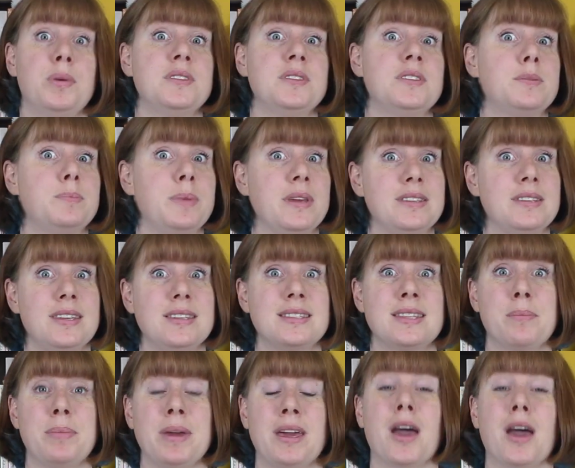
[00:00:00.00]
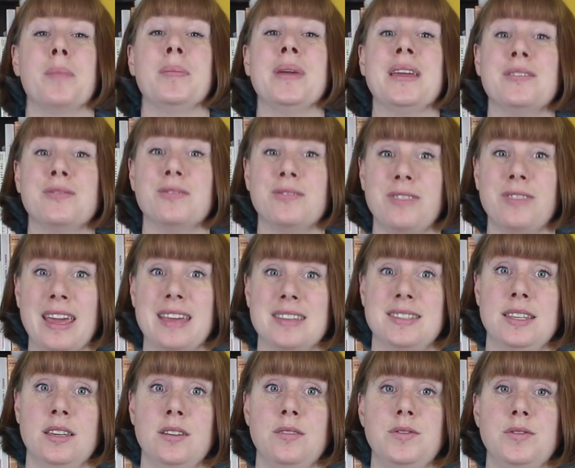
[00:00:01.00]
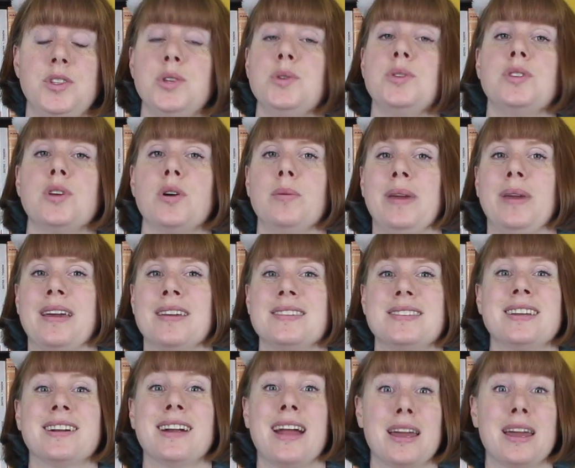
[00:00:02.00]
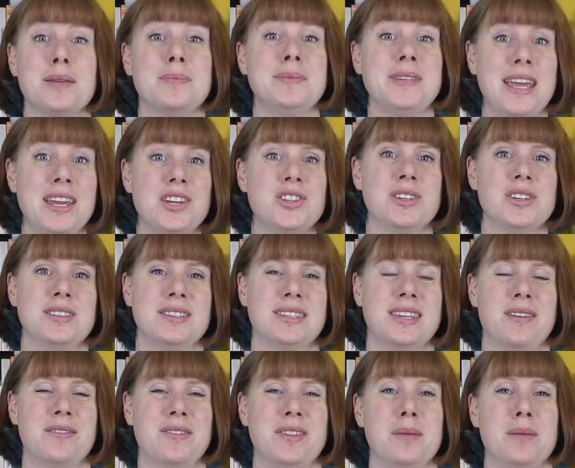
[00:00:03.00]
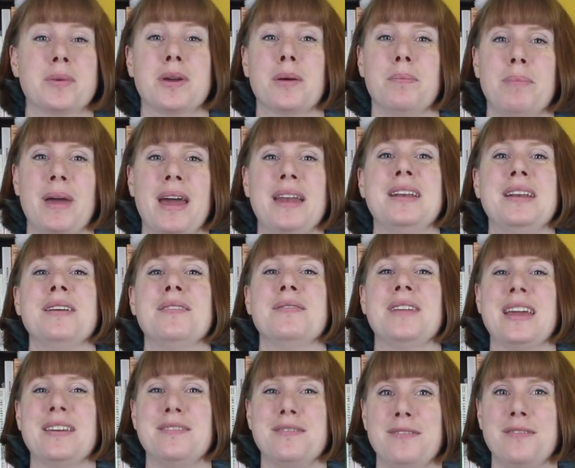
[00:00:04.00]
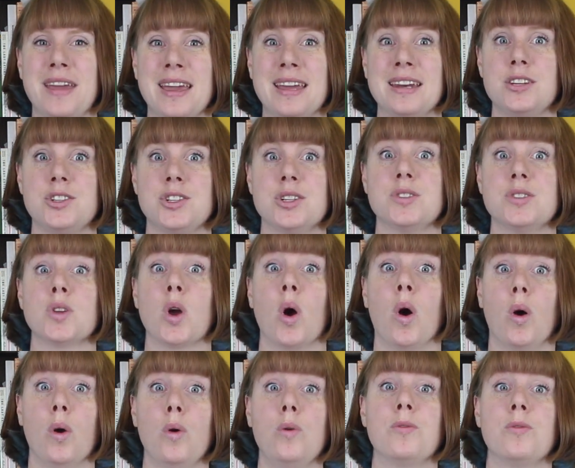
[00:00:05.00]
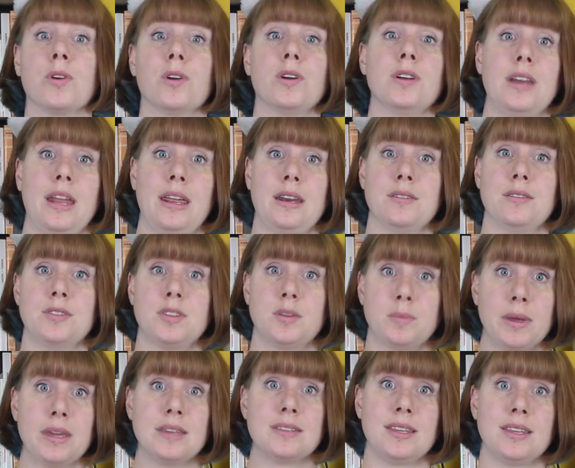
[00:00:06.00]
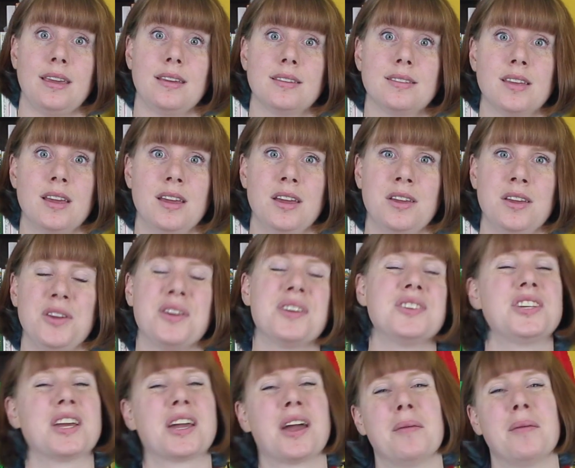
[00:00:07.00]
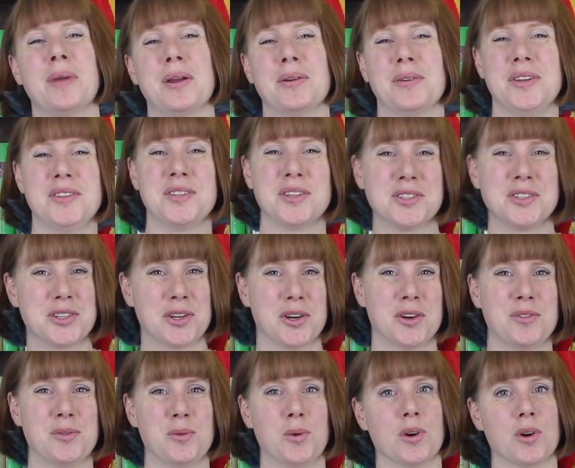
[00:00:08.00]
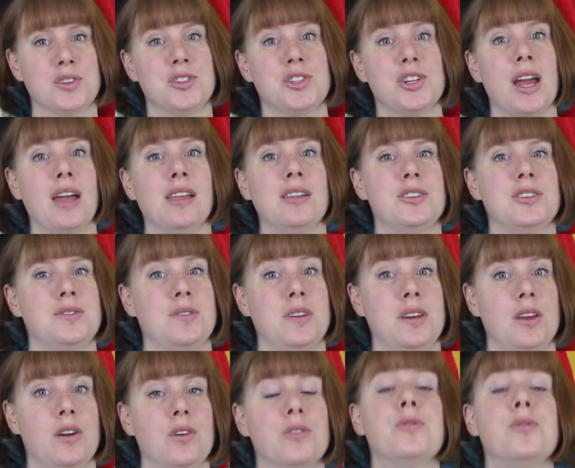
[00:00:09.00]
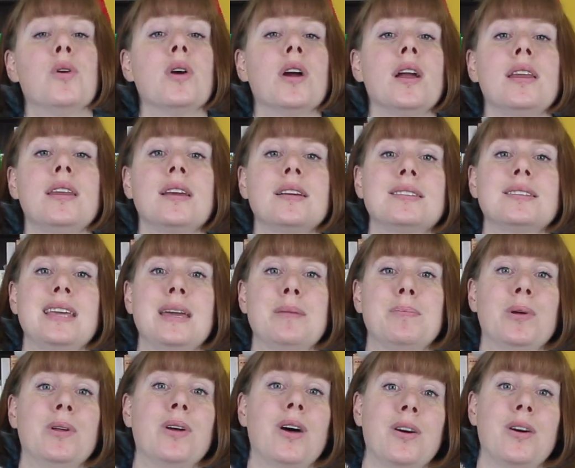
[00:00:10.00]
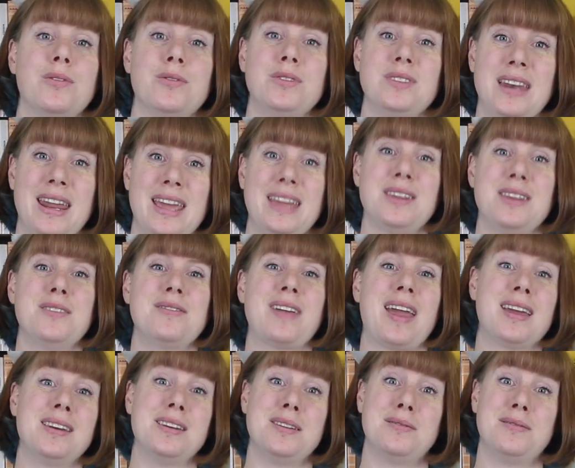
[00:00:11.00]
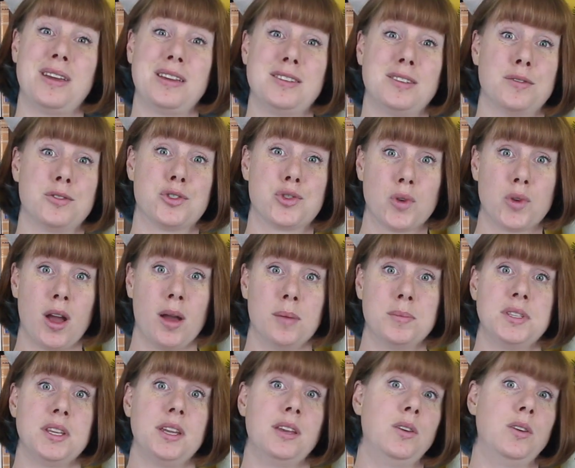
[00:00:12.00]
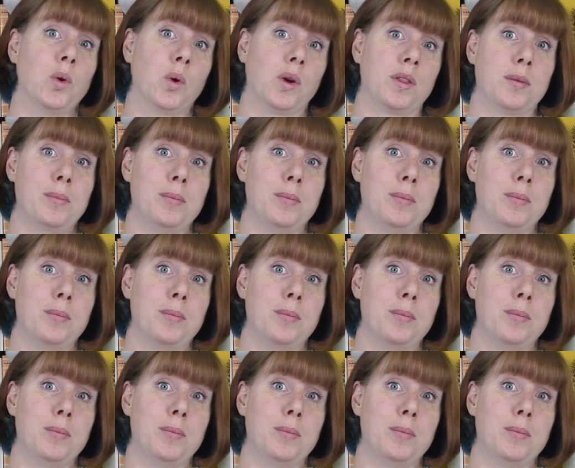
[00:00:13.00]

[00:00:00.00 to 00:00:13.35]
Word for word: But species that become invasive do so because their adaptations give them competitive advantages over native species. You can check out my recent Turf Wars Challenge video for an example of native and invasive shrubs in North